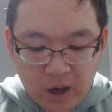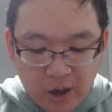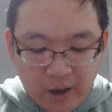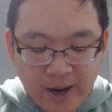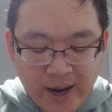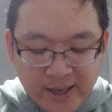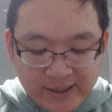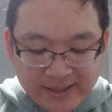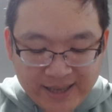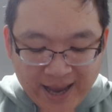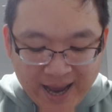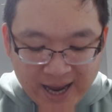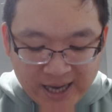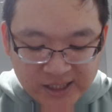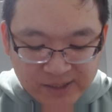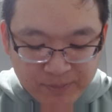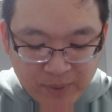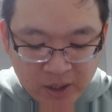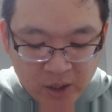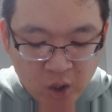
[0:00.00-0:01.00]
RS
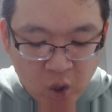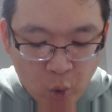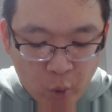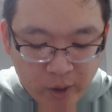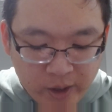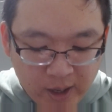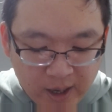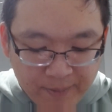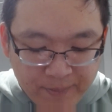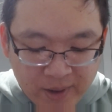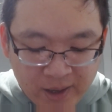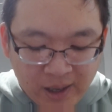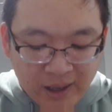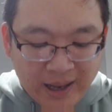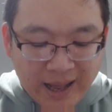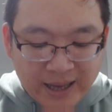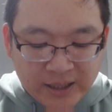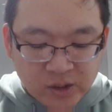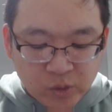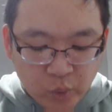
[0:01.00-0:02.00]
has been going up in the
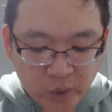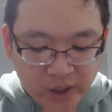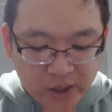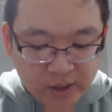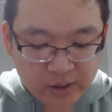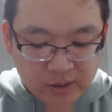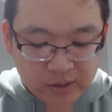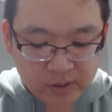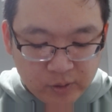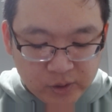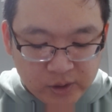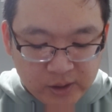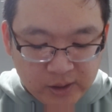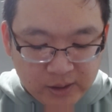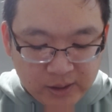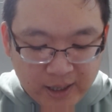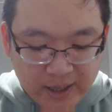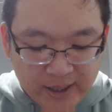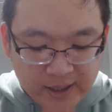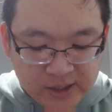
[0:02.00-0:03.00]
last week. You
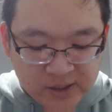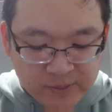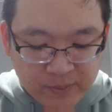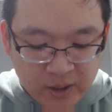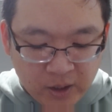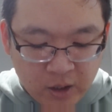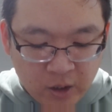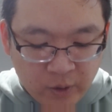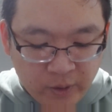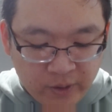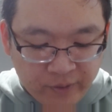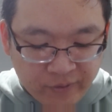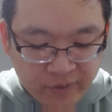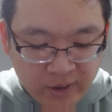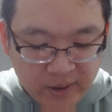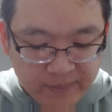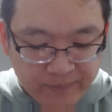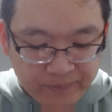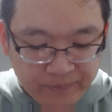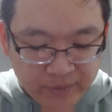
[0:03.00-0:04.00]
see that it's been going
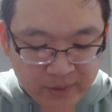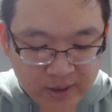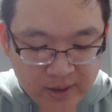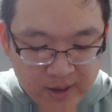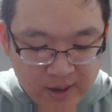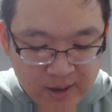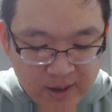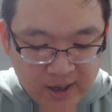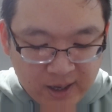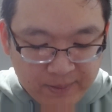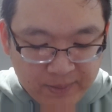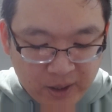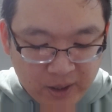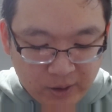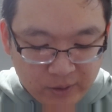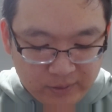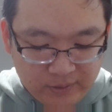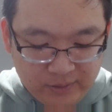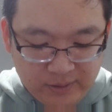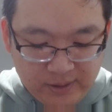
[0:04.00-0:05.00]
from
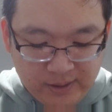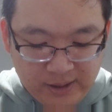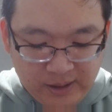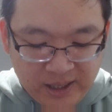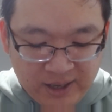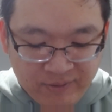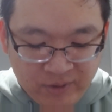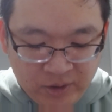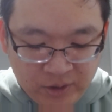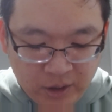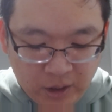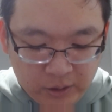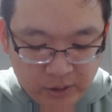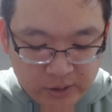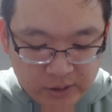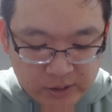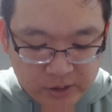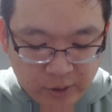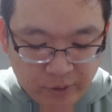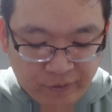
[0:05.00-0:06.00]
about
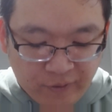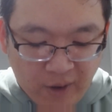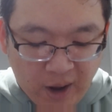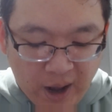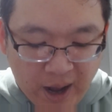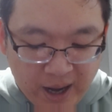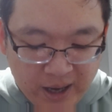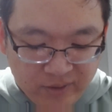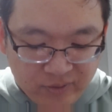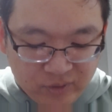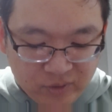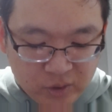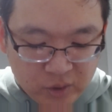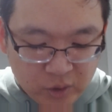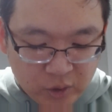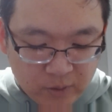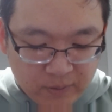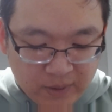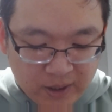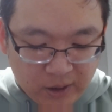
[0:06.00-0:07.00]
$11.05
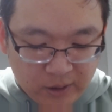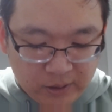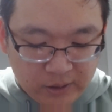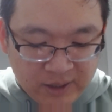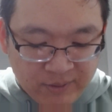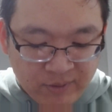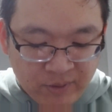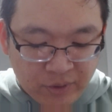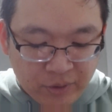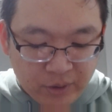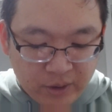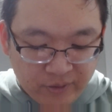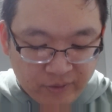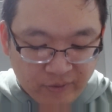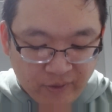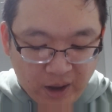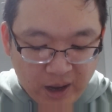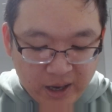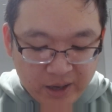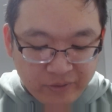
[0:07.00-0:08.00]
to about
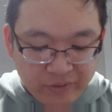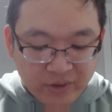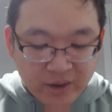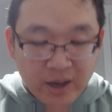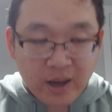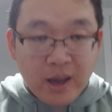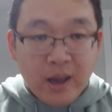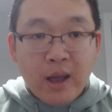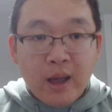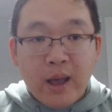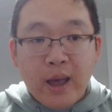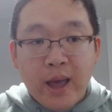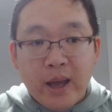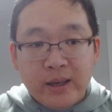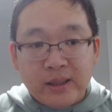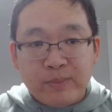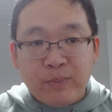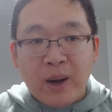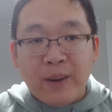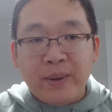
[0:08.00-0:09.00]
11.35,
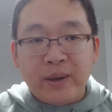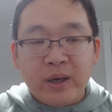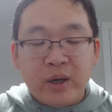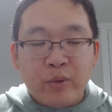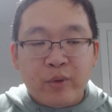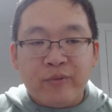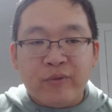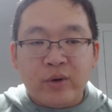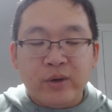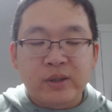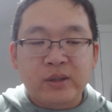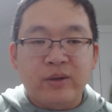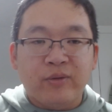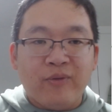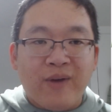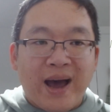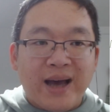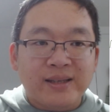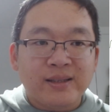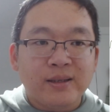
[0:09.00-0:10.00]
and it's probably going to reverse the
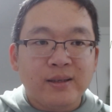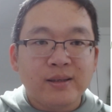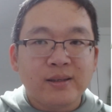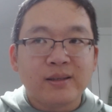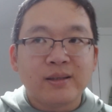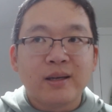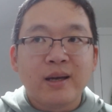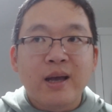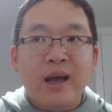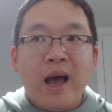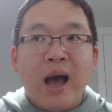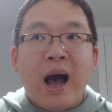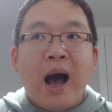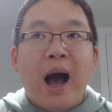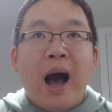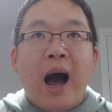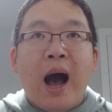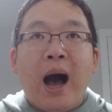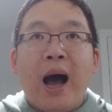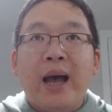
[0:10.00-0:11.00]
fastest.
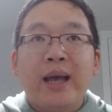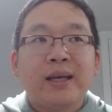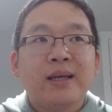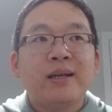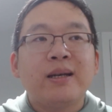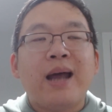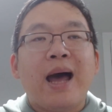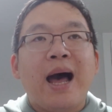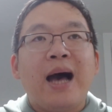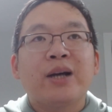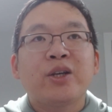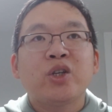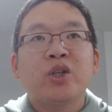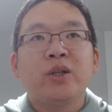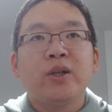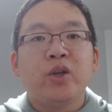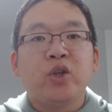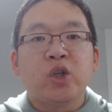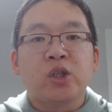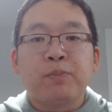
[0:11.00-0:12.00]
I could
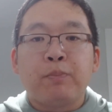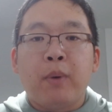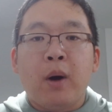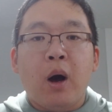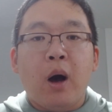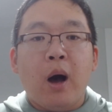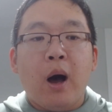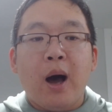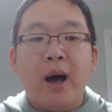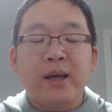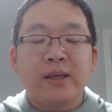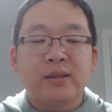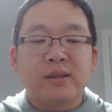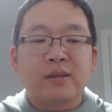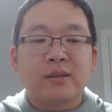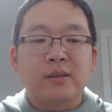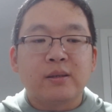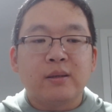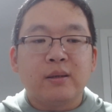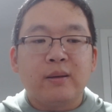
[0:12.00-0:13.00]
actually just
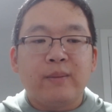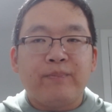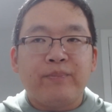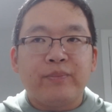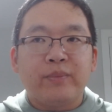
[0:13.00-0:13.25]
pause